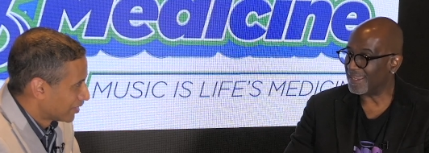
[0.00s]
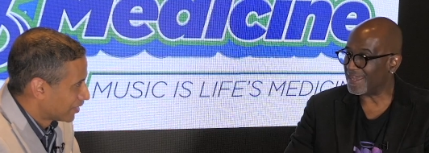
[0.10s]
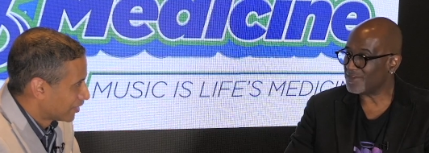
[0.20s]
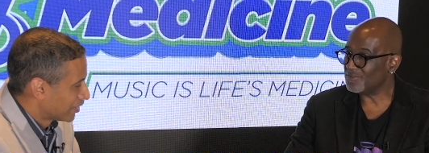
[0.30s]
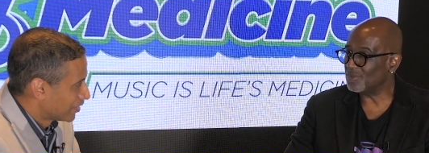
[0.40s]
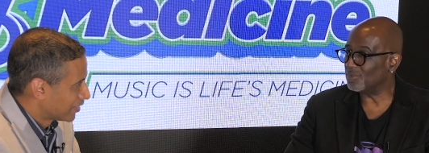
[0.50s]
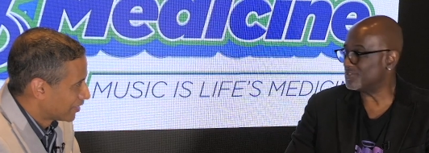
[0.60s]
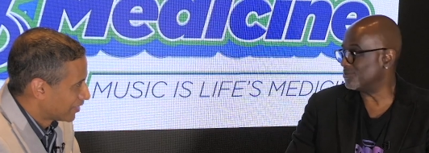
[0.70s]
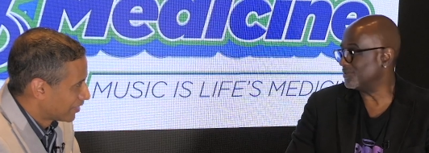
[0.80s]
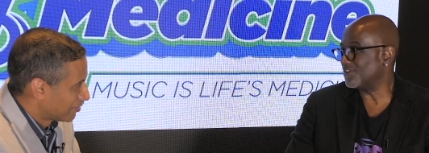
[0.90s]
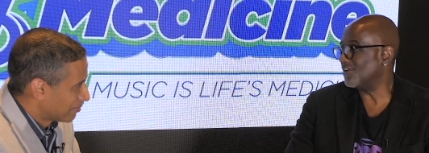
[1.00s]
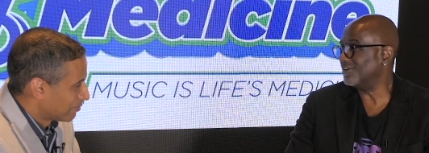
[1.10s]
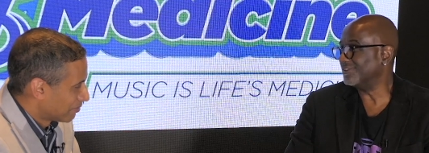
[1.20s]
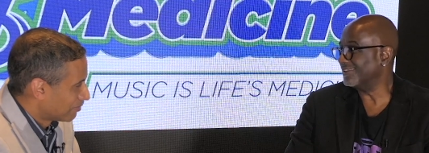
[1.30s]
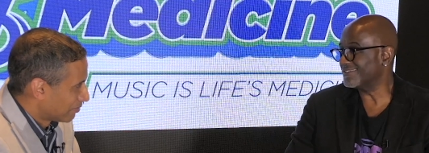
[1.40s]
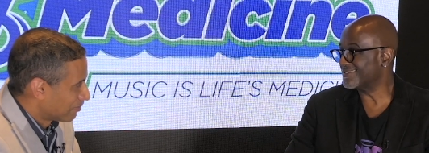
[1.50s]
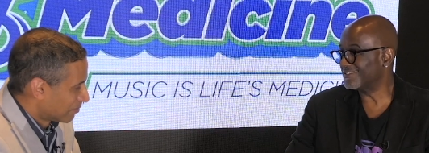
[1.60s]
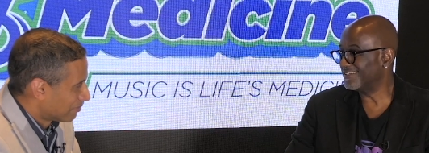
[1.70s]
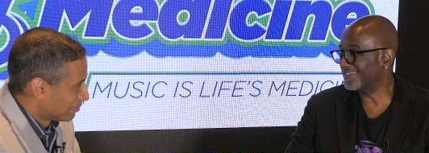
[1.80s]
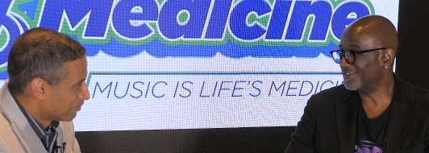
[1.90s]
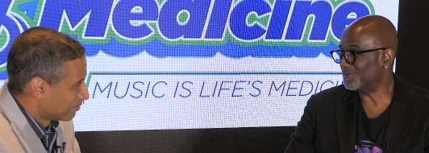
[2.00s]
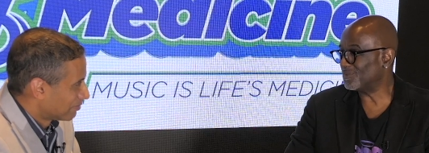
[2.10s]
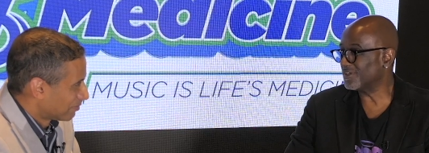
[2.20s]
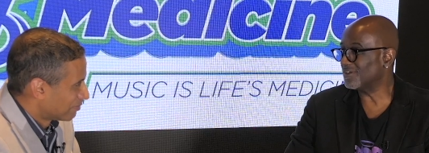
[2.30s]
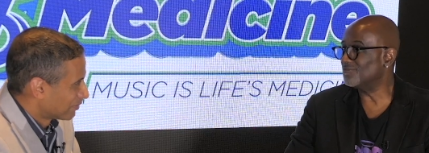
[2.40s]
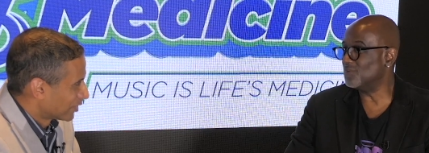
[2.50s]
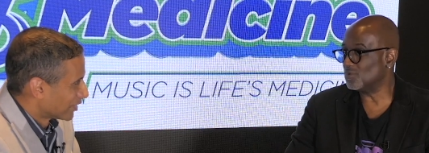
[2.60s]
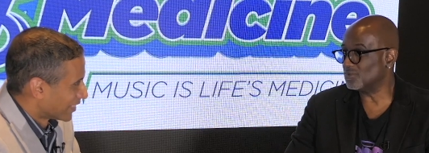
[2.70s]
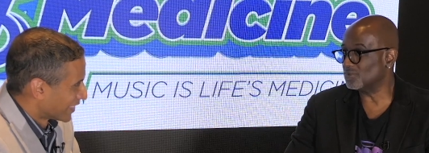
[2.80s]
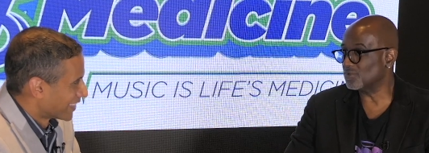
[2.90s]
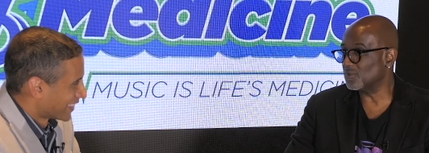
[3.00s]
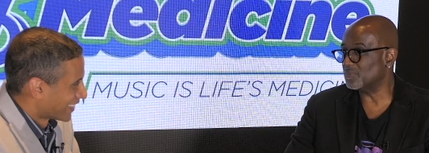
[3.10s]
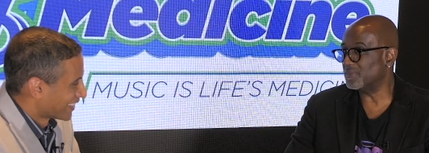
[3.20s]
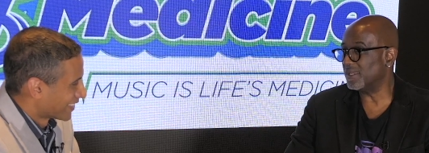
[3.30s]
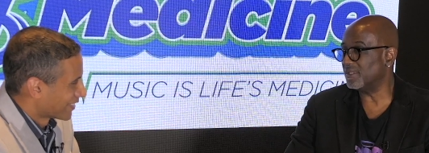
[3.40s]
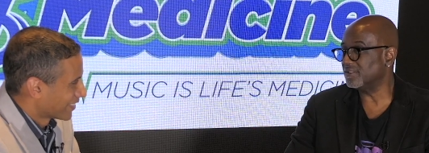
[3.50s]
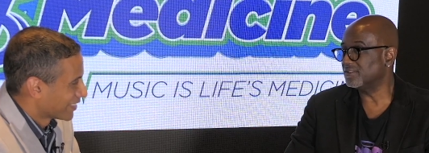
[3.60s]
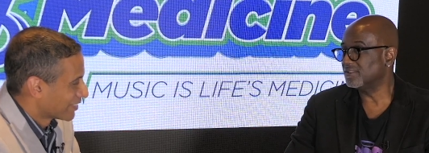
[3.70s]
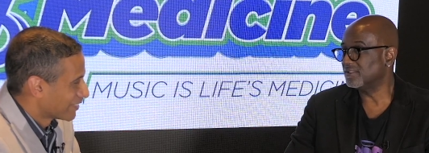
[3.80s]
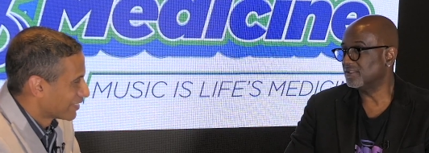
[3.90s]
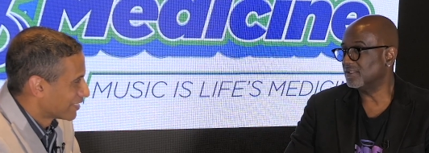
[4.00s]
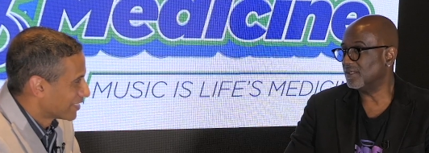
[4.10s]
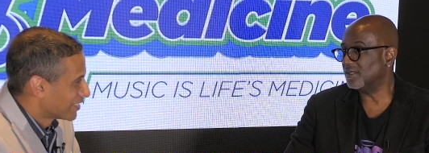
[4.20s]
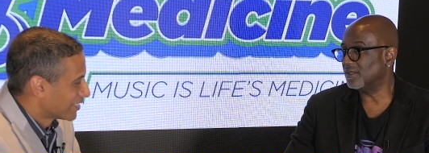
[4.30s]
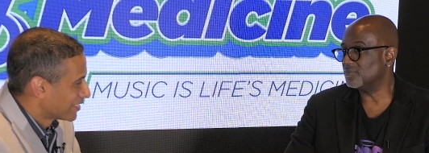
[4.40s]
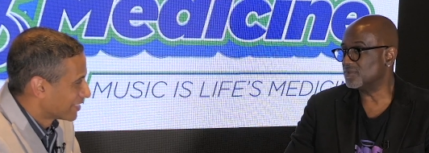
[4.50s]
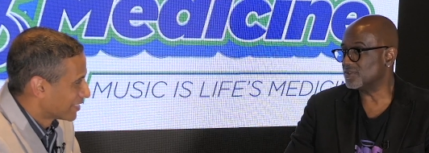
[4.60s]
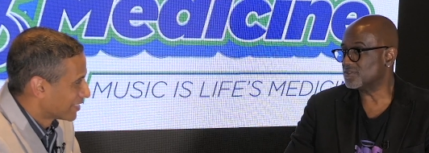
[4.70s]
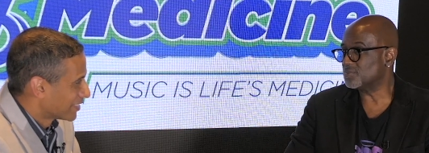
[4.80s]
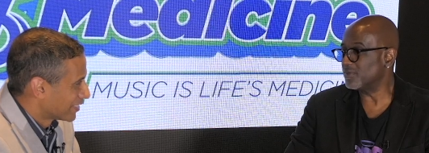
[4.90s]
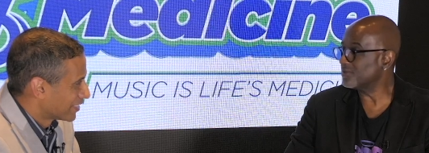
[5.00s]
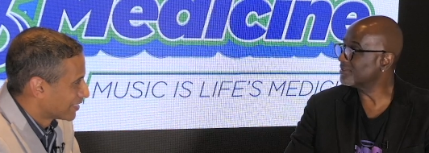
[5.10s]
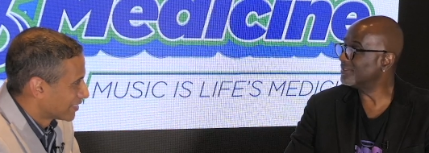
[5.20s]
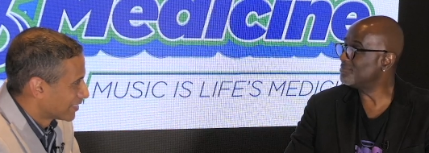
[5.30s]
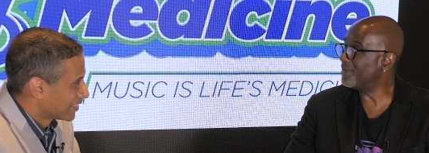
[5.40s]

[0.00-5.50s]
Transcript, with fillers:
Speaker 1: I don't know what you would call us. We're a vocal group that. Um, does spiritually